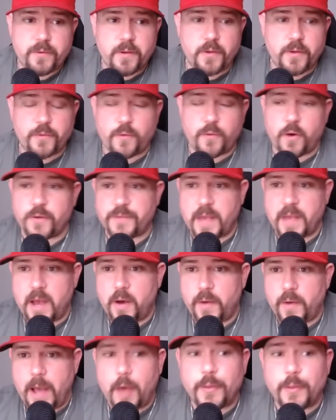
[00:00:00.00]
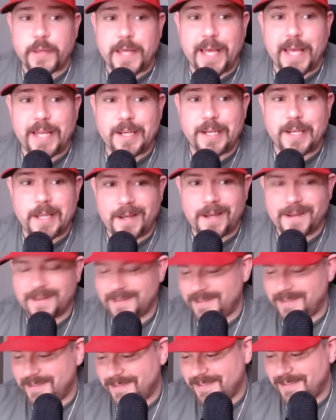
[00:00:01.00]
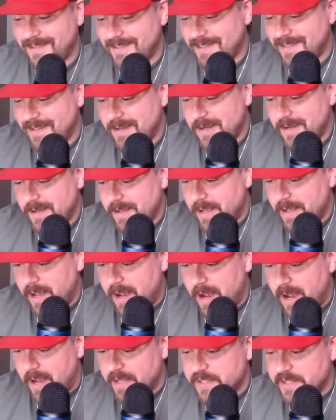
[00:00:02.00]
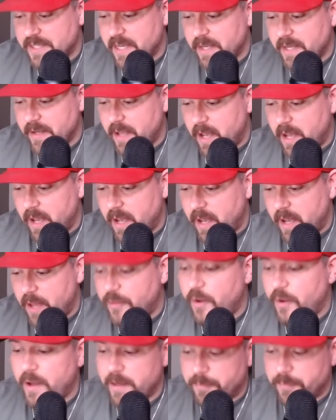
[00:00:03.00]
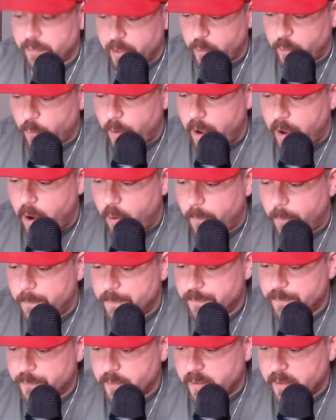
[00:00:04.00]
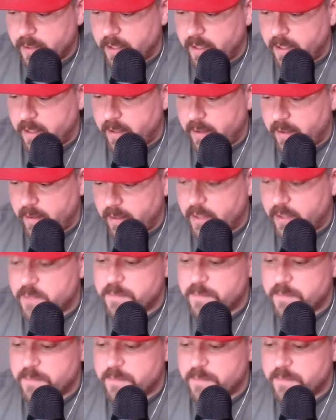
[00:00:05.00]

as far as how the kid did. He said, I thought he played well. He's